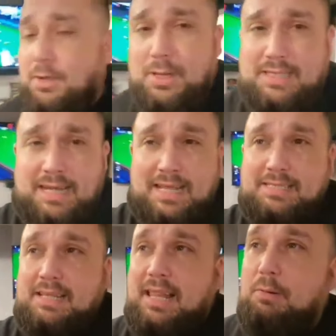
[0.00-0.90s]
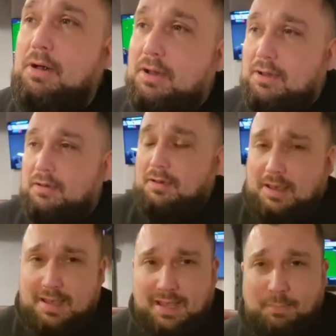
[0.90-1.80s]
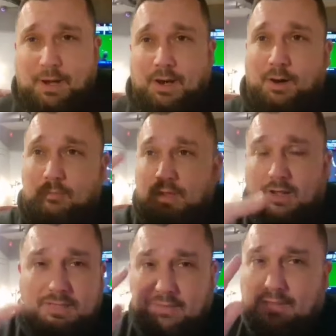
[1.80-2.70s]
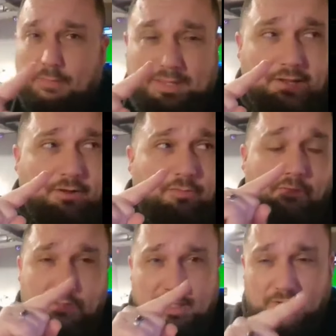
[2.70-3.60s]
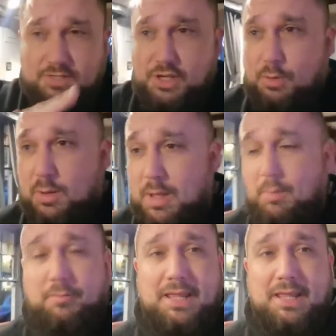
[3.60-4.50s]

Queen's Head is the lower part of the loft, so I've never been in the loft before, so the loft's a new one away, but I've been there